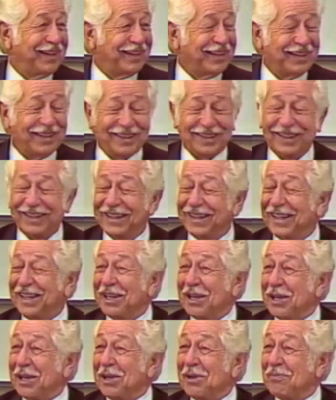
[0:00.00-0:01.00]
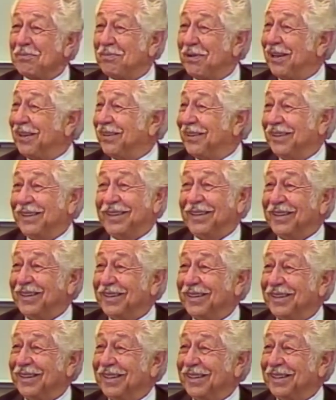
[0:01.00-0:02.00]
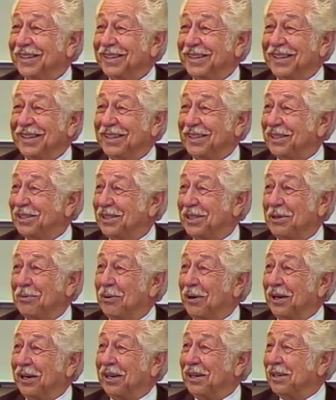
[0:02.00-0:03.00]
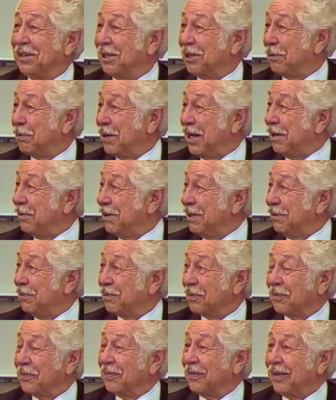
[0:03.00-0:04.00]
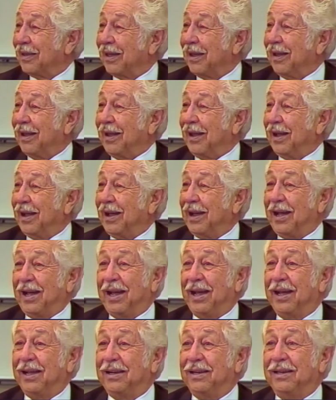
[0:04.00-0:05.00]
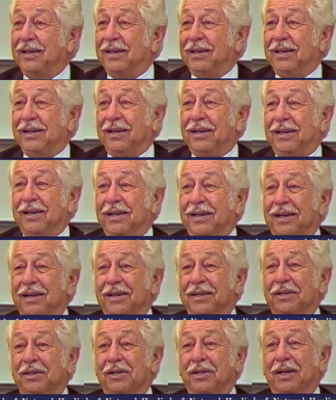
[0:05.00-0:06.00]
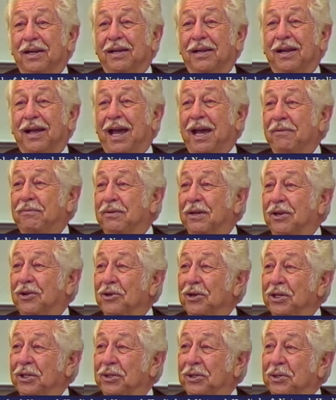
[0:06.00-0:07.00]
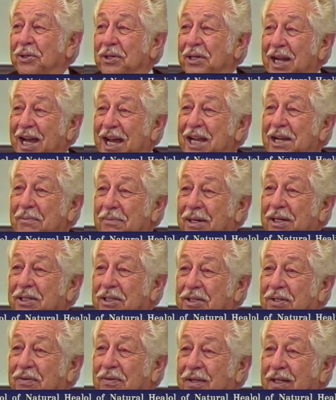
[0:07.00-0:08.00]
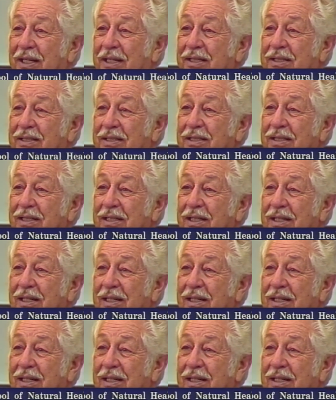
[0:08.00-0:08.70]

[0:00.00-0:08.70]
but uh, she wanted another baby. And after going through nine months of this,